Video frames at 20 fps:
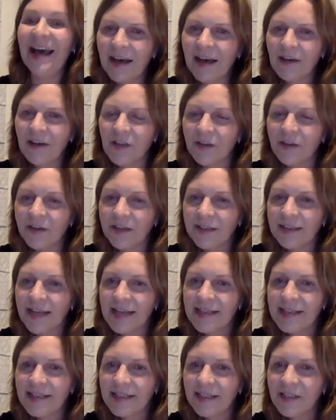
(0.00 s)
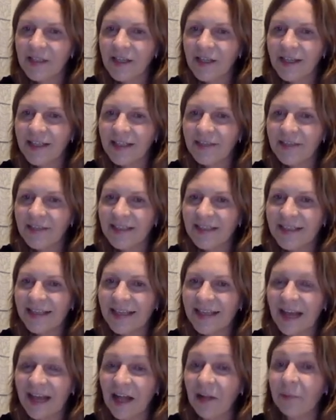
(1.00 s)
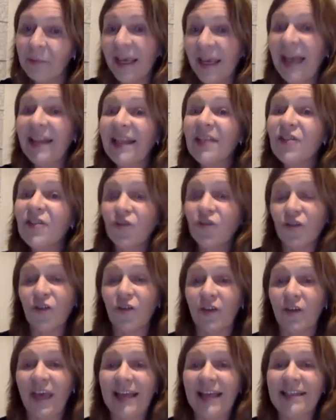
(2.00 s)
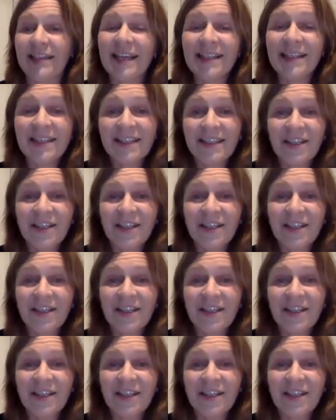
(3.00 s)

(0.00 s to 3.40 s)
oh sorry test each activity can help yeah that's true yeah test